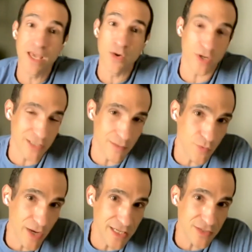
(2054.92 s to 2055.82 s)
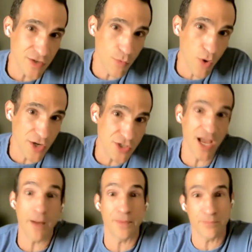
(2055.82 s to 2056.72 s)
what time do I need to start washing
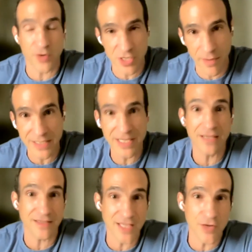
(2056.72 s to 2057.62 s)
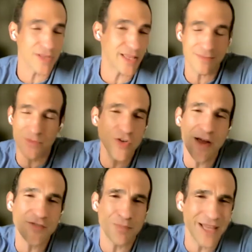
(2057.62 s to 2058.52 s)
up and brushing my teeth, et cetera? Like, you don't
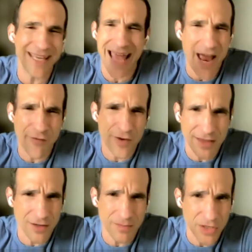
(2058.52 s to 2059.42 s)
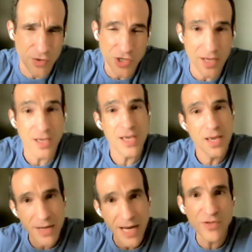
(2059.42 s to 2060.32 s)
have to plan every little minutia,
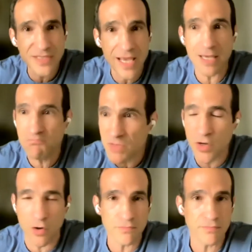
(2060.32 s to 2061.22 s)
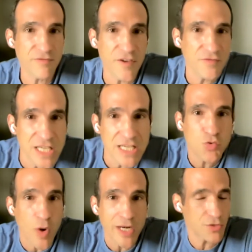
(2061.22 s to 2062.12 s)
but I would say in, 15,
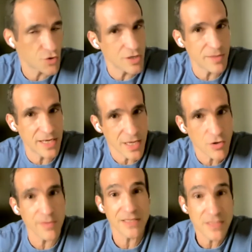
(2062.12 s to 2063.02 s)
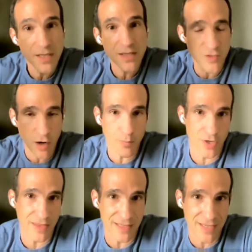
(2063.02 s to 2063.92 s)
20, 30-minute increments, start
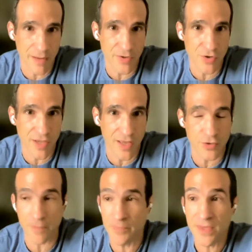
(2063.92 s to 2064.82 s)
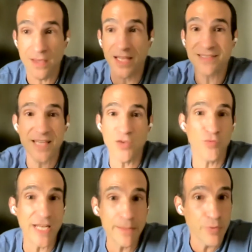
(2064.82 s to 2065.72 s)
putting that time on your calendar. Let's say
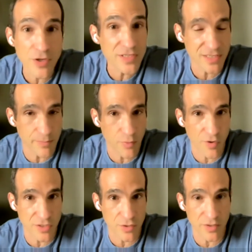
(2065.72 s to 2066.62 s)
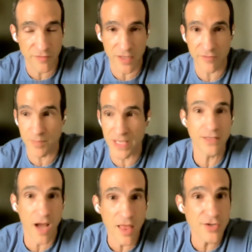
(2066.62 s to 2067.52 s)
reading books is important to you. If being
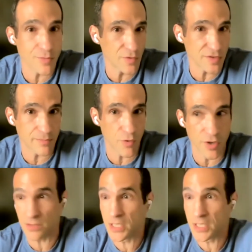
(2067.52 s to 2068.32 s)
knowledgeable is important,